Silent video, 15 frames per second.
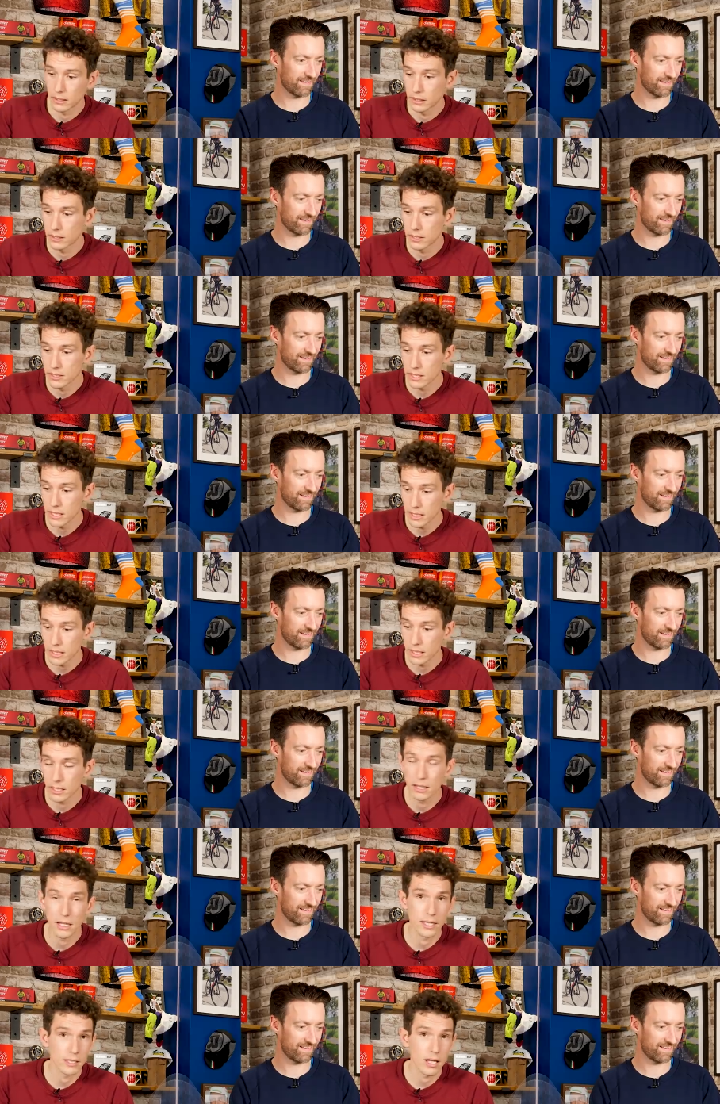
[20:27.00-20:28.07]
Speaker 1: Because
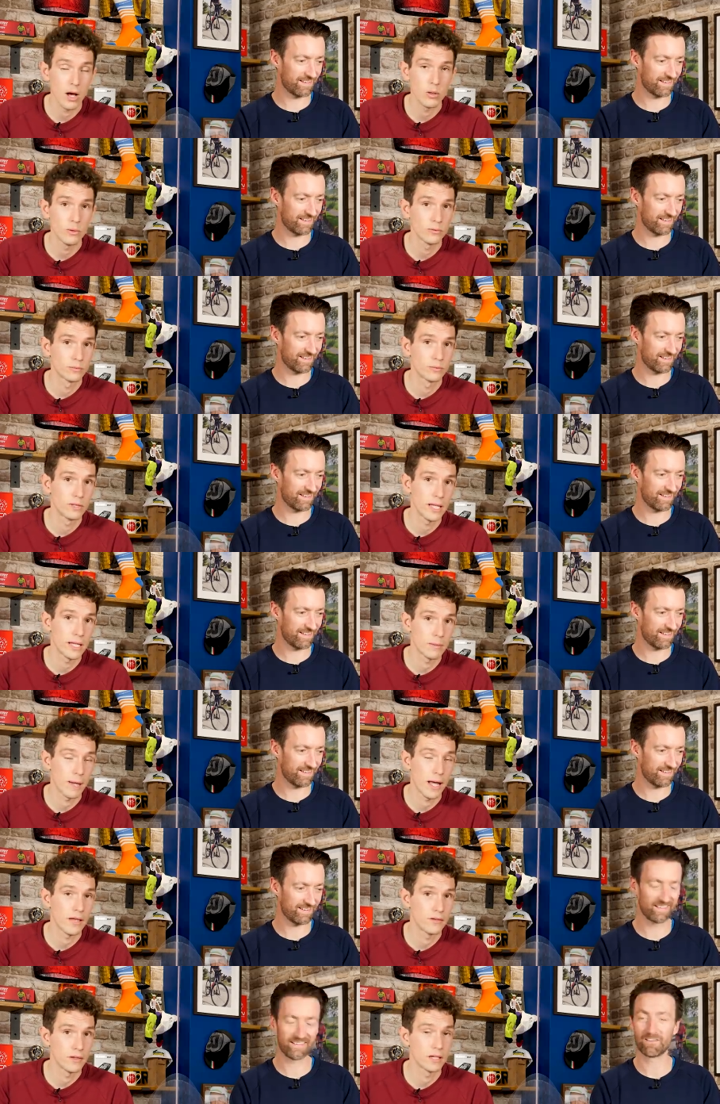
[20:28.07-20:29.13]
like the whole thing
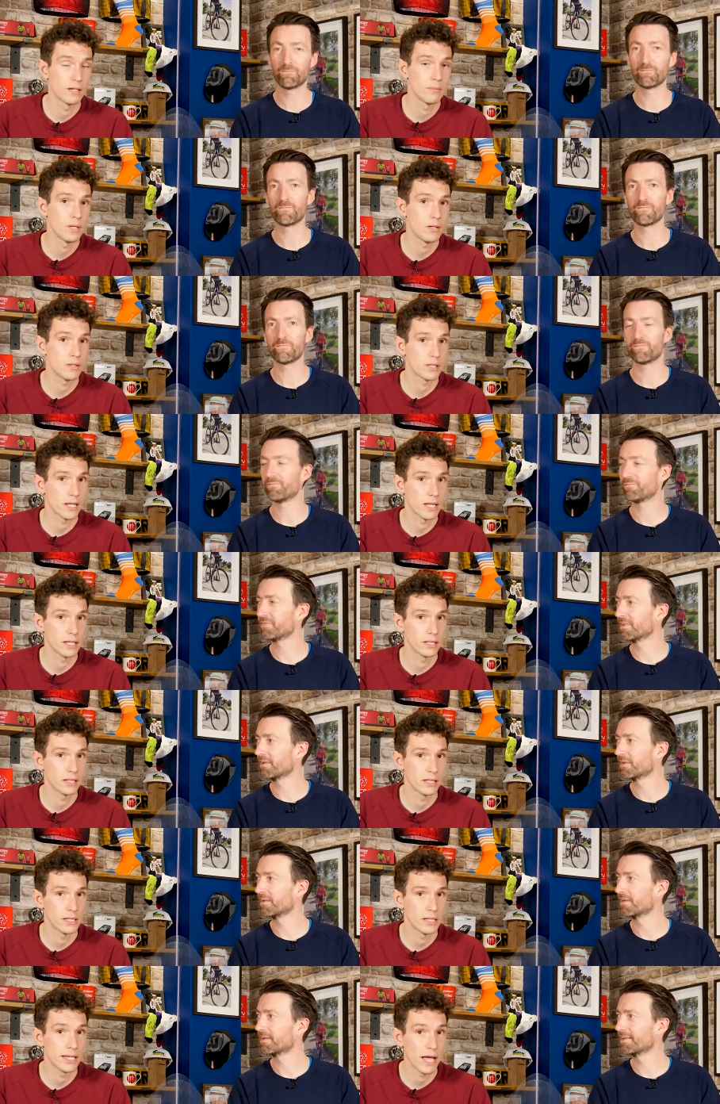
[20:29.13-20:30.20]
about if you're
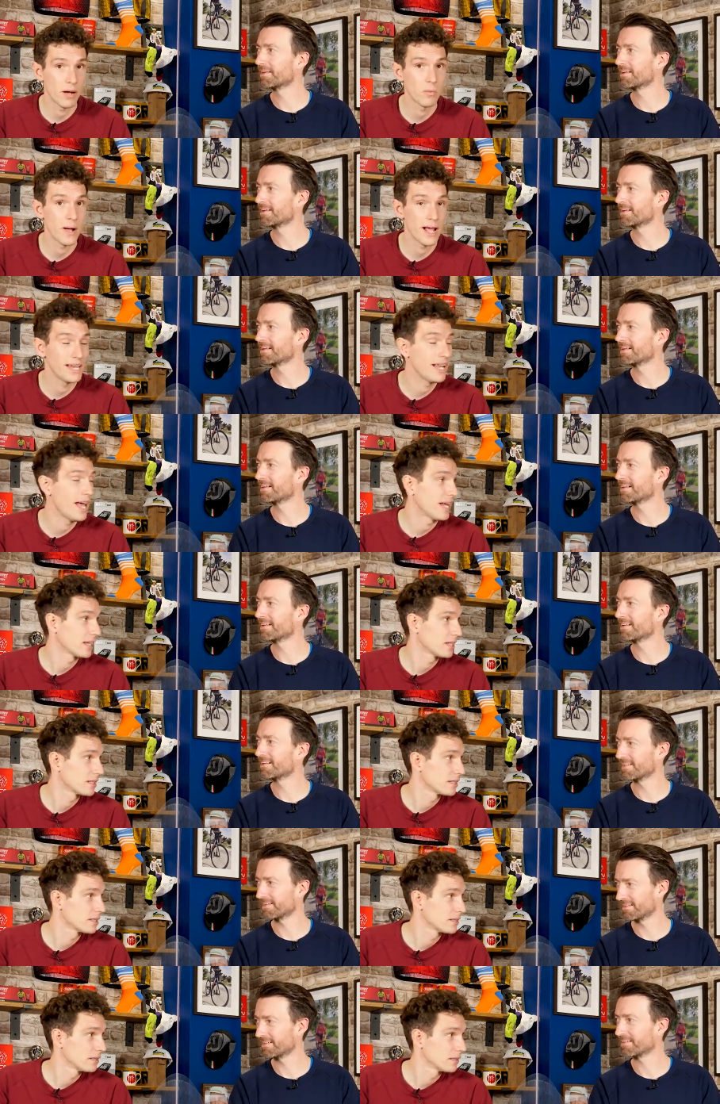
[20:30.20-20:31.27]
commuting and you get wet
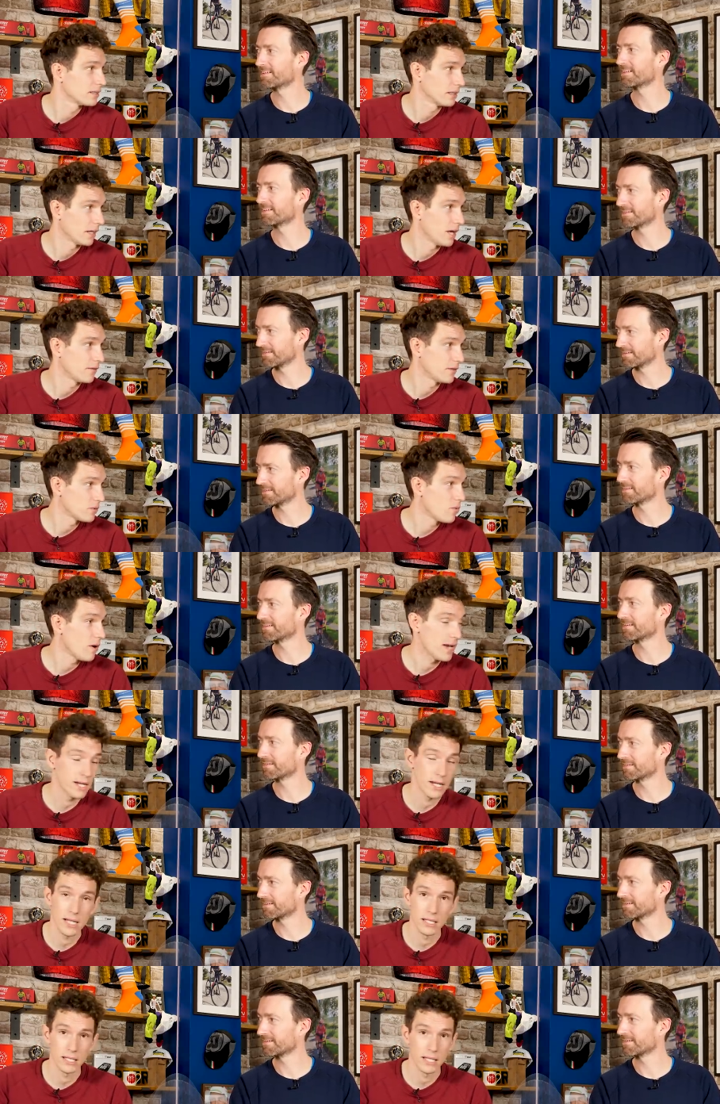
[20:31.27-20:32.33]
legs, like if it's
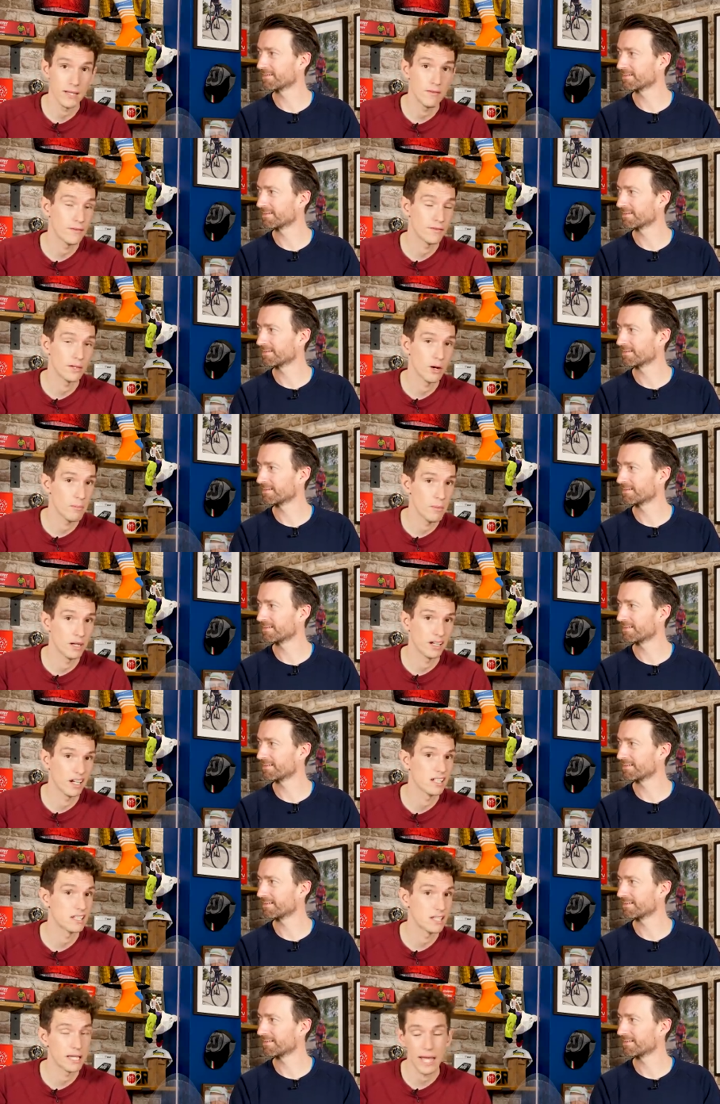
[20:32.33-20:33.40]
raining, even if you've got
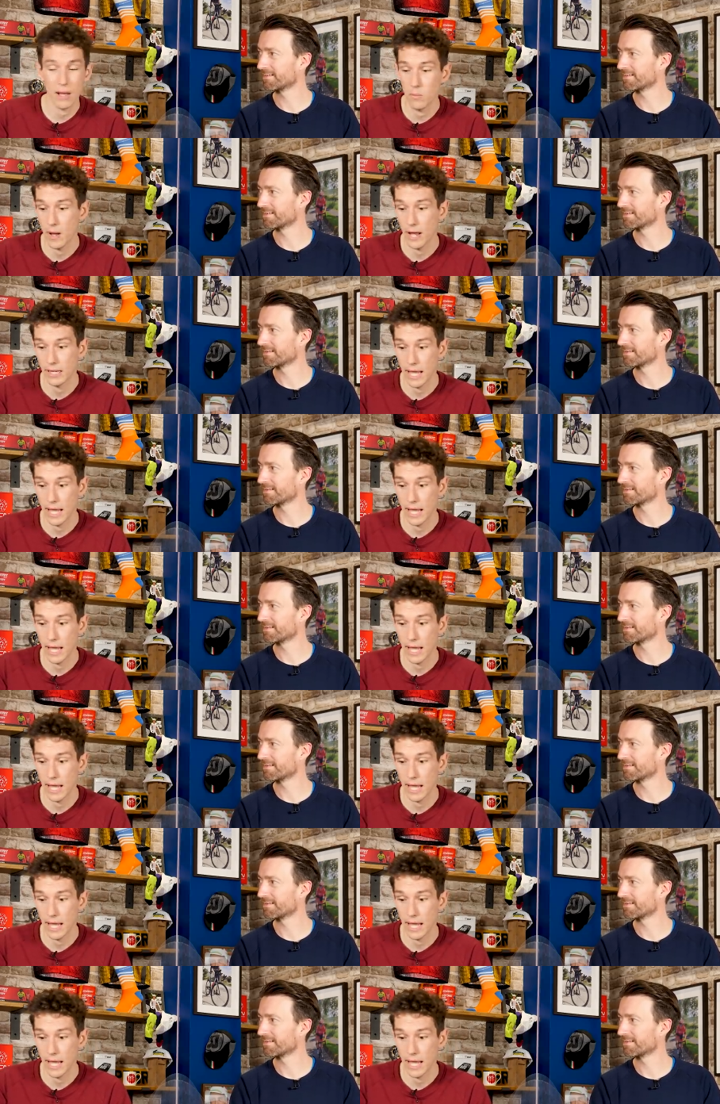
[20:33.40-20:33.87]
mudguards, you get wet